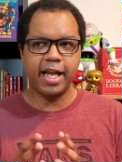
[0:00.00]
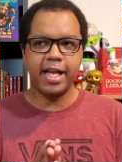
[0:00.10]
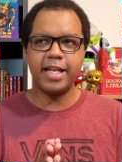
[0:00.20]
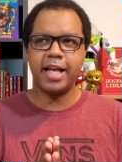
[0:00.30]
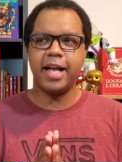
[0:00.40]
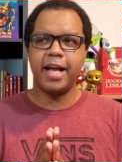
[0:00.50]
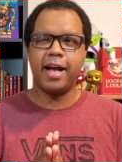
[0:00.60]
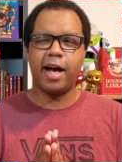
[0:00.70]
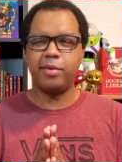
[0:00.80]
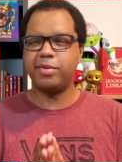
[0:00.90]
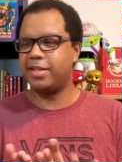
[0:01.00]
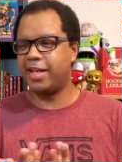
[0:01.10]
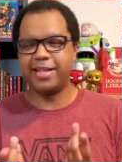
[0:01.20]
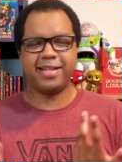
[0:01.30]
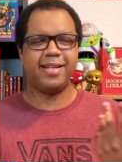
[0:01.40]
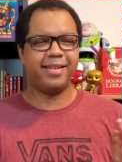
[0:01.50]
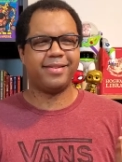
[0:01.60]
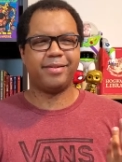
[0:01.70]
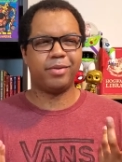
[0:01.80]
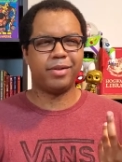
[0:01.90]
And I was kind of thinking, I
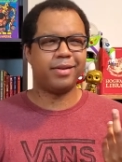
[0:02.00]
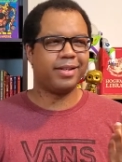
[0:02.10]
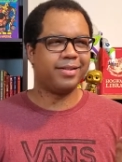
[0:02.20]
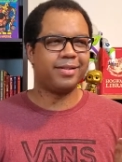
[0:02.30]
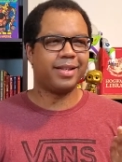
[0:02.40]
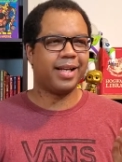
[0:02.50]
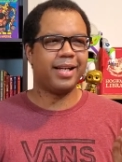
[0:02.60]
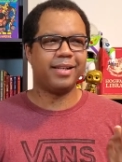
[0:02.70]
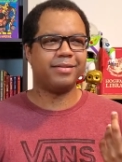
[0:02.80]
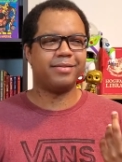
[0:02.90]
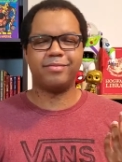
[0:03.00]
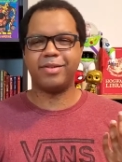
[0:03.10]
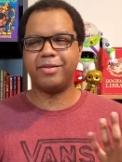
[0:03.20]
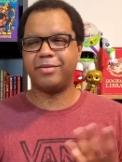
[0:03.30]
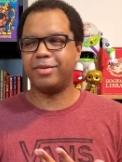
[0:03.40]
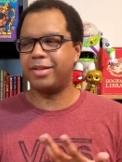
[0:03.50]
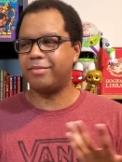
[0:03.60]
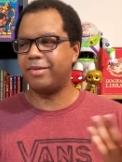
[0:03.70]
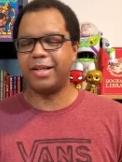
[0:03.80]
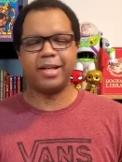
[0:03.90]
was like, what do I dislike and what
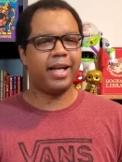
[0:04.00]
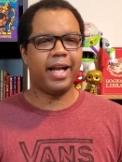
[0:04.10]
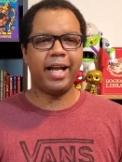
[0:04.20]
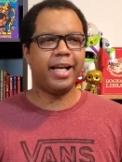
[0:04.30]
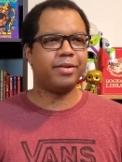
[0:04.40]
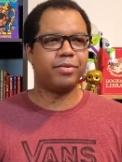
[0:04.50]
do I hate?